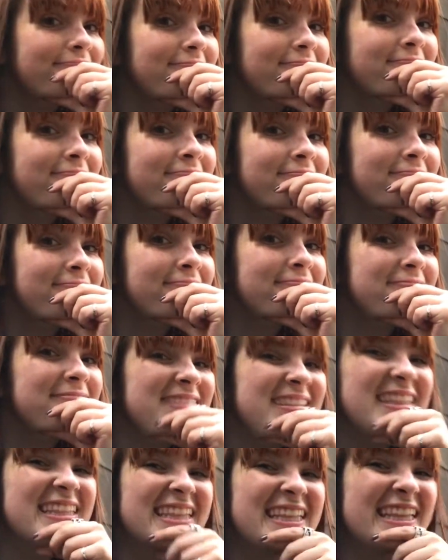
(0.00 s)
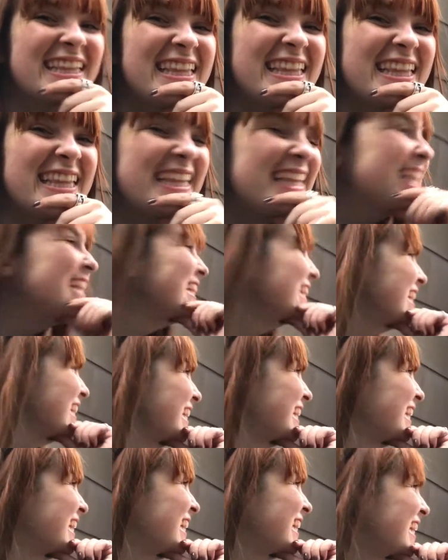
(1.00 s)
could hold a bar of gold. And
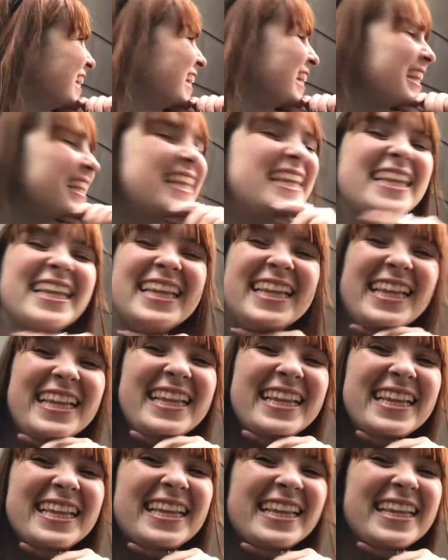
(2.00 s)
I was like, oh my god, yes,